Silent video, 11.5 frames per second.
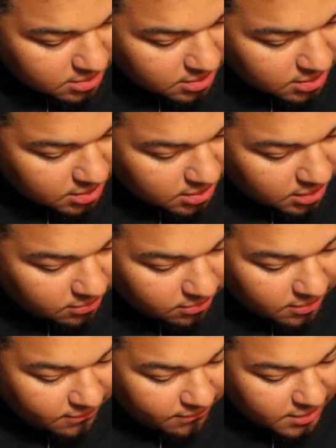and it
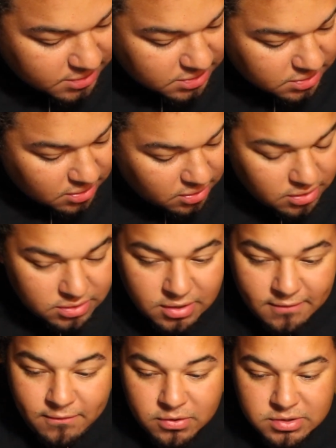refreshes on
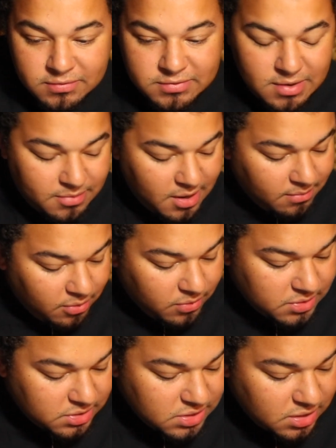the fourth of September,
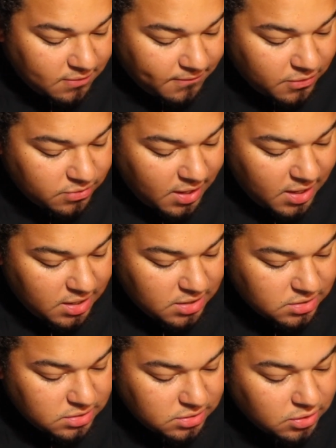which is in a few
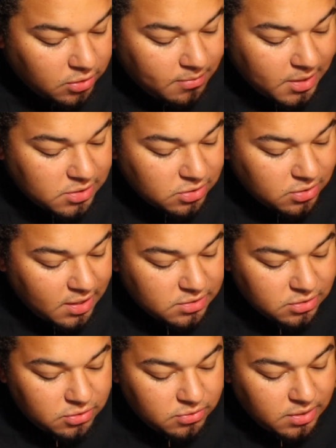days. So make sure you guys
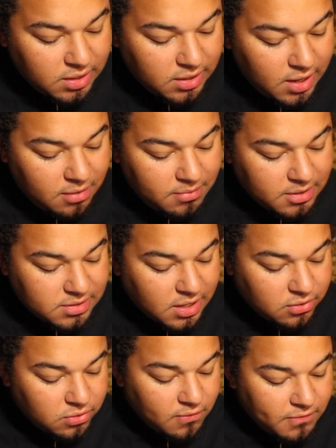are doing it now, because I
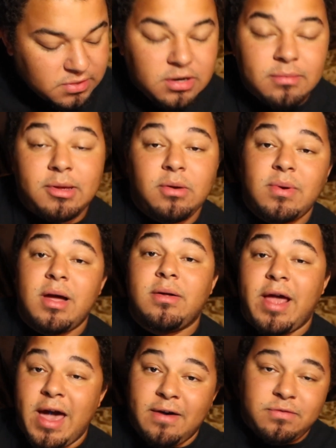don't know if it's going to be
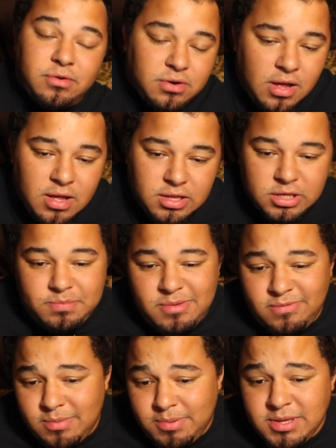around after this
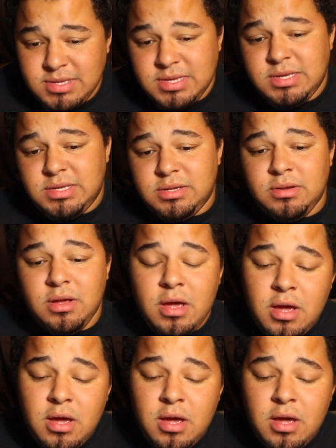PvP season.